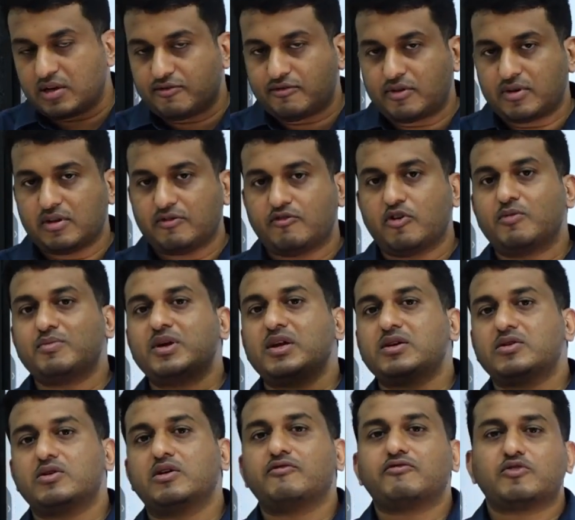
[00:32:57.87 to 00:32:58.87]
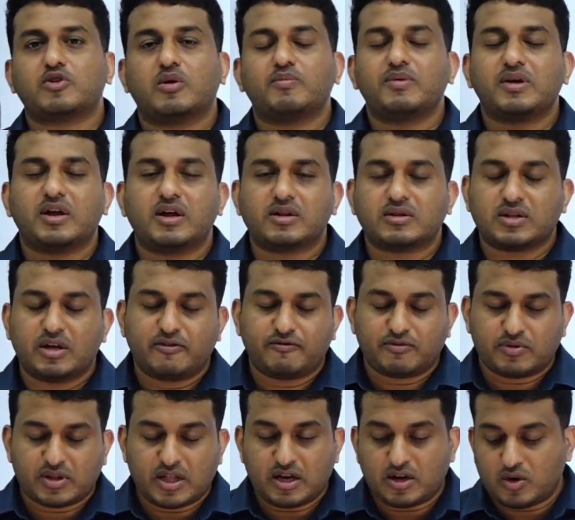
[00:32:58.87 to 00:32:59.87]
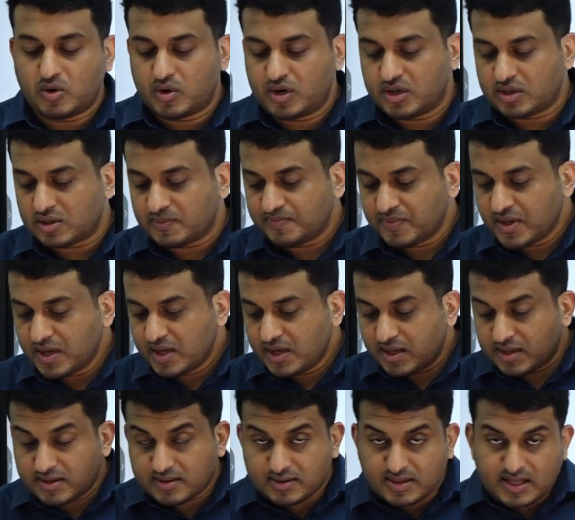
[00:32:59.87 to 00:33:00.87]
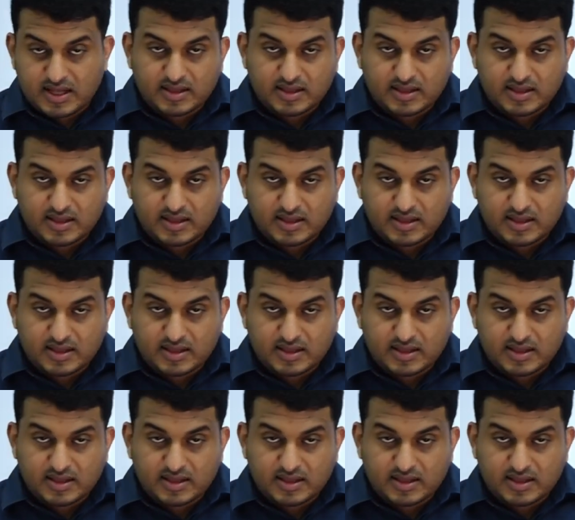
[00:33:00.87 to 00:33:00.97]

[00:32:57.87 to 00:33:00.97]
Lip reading: for the formation of tropical cyclone is sea